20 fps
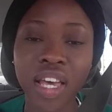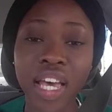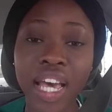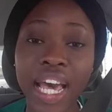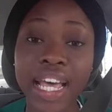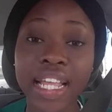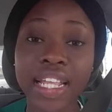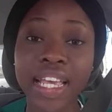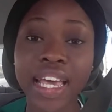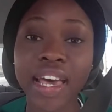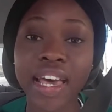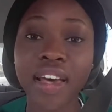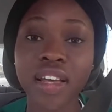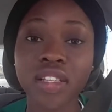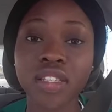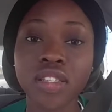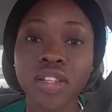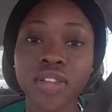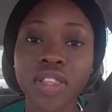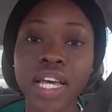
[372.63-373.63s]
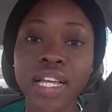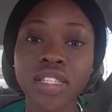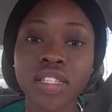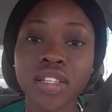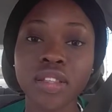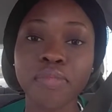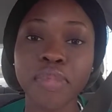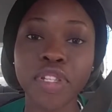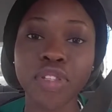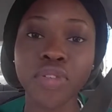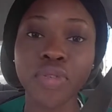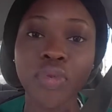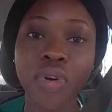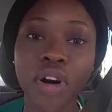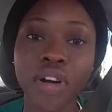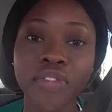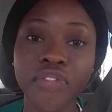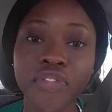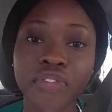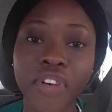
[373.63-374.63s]
And so that's going to be due
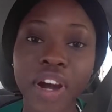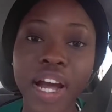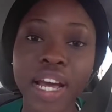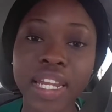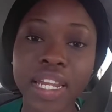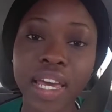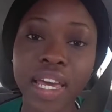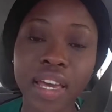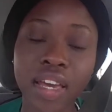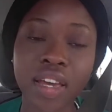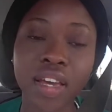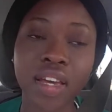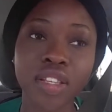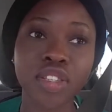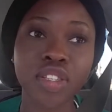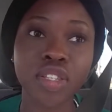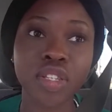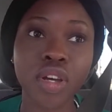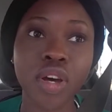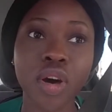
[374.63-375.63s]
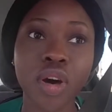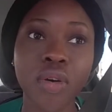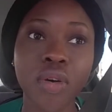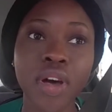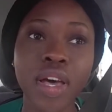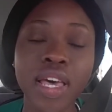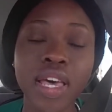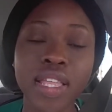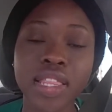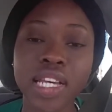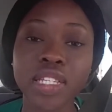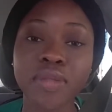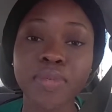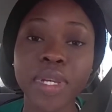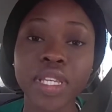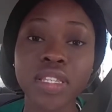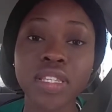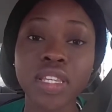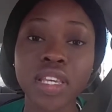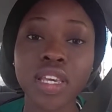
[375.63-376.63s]
on Friday. And so that's
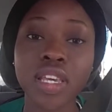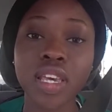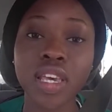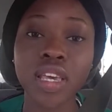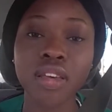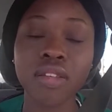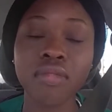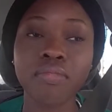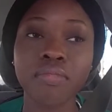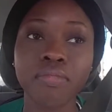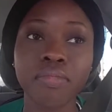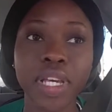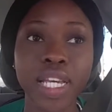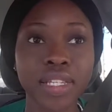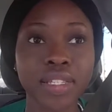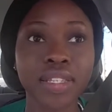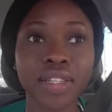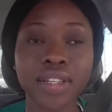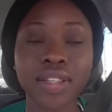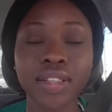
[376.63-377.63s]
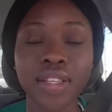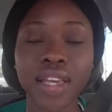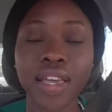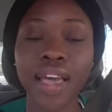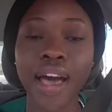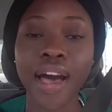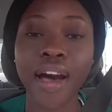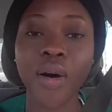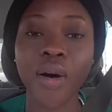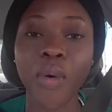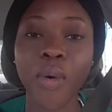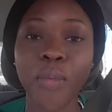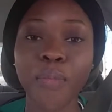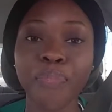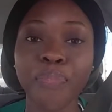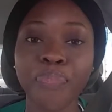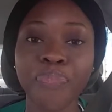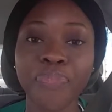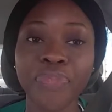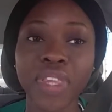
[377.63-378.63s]
basically how
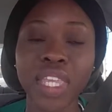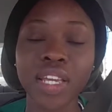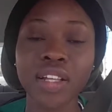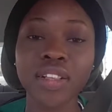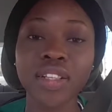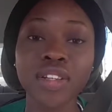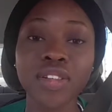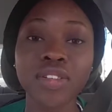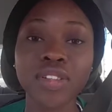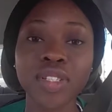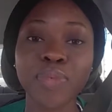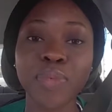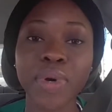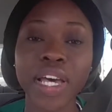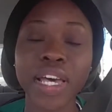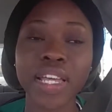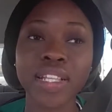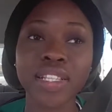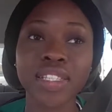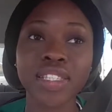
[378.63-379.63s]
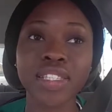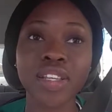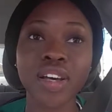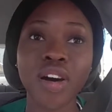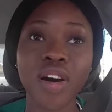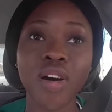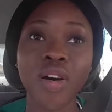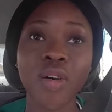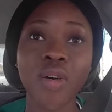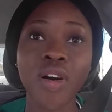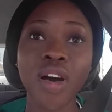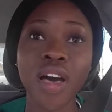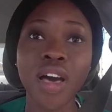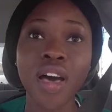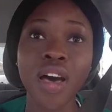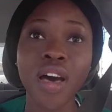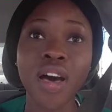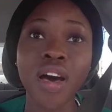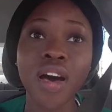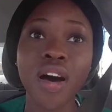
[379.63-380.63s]
clinicals went. And so
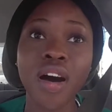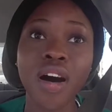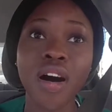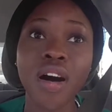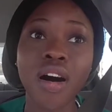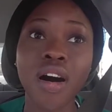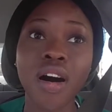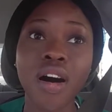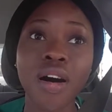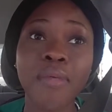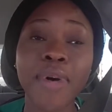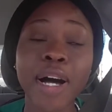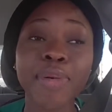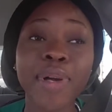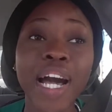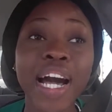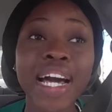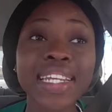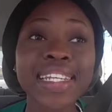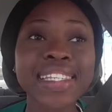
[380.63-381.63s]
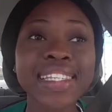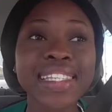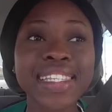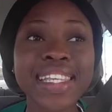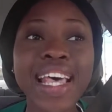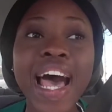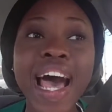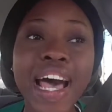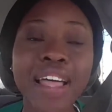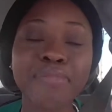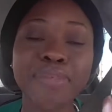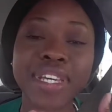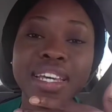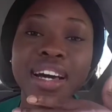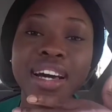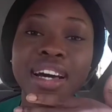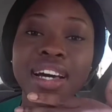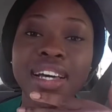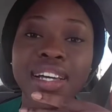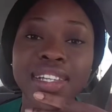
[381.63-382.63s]
I'm kind of sad
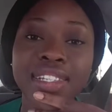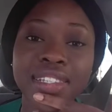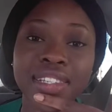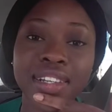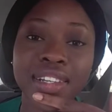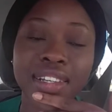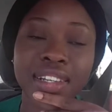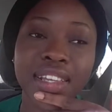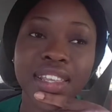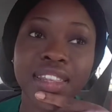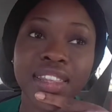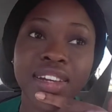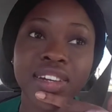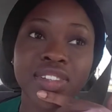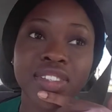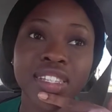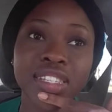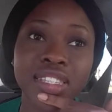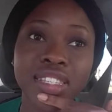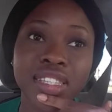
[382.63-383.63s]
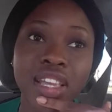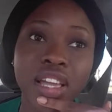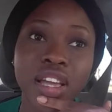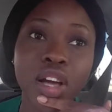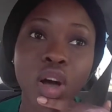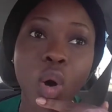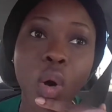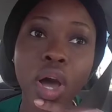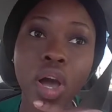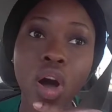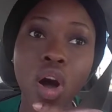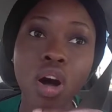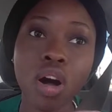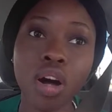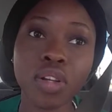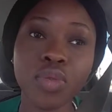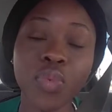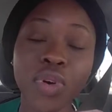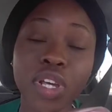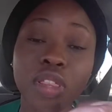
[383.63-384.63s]
because there's this thing going
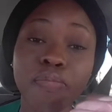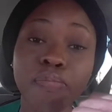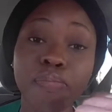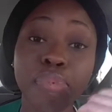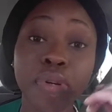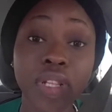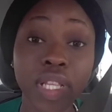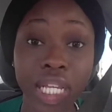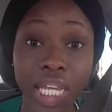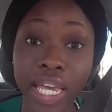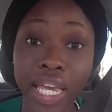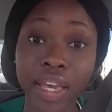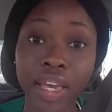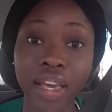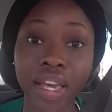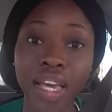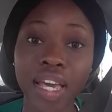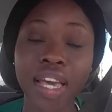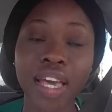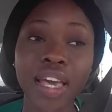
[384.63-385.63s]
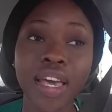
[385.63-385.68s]
on with bullying